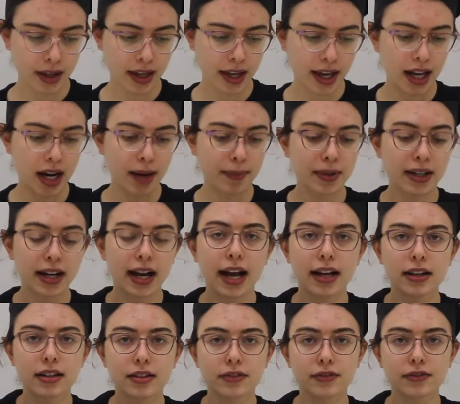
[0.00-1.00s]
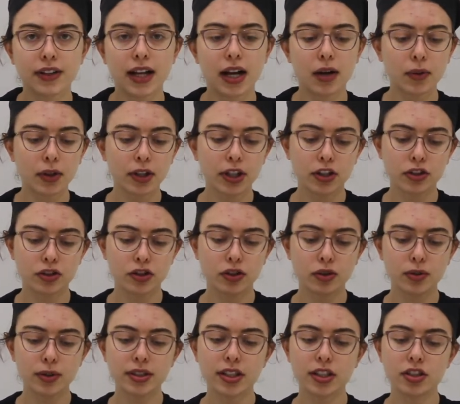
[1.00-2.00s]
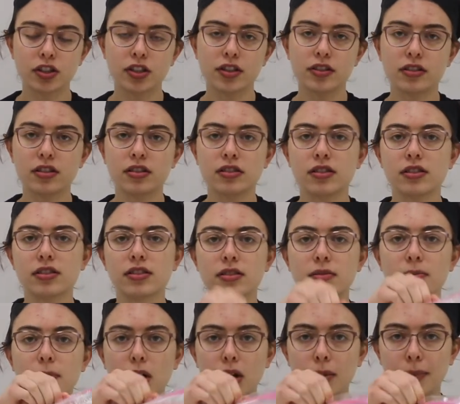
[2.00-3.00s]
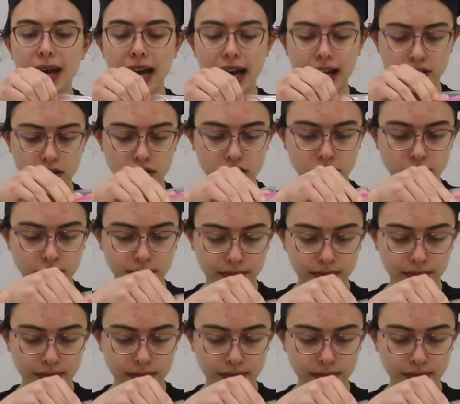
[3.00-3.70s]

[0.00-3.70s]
and I'm going to add in the flour in 2 additions since it's a small batch.